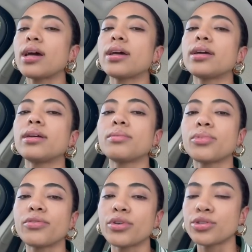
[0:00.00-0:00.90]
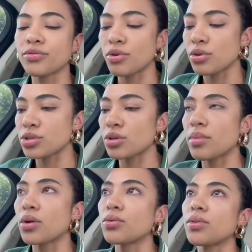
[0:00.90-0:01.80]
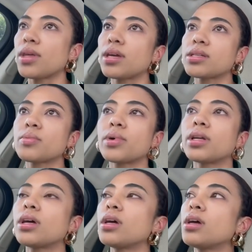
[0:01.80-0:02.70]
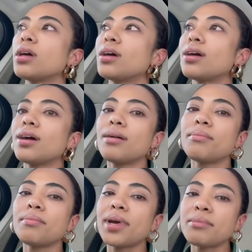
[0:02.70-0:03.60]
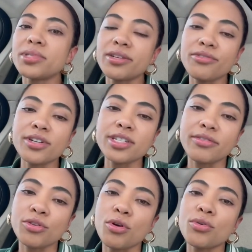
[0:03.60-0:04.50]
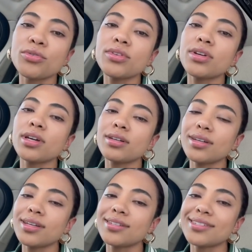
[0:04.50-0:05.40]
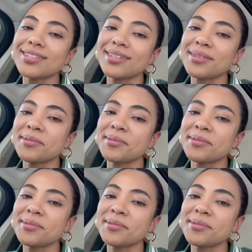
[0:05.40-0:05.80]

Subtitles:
I prefer to focus on my own things, but I'm different. I've grown, and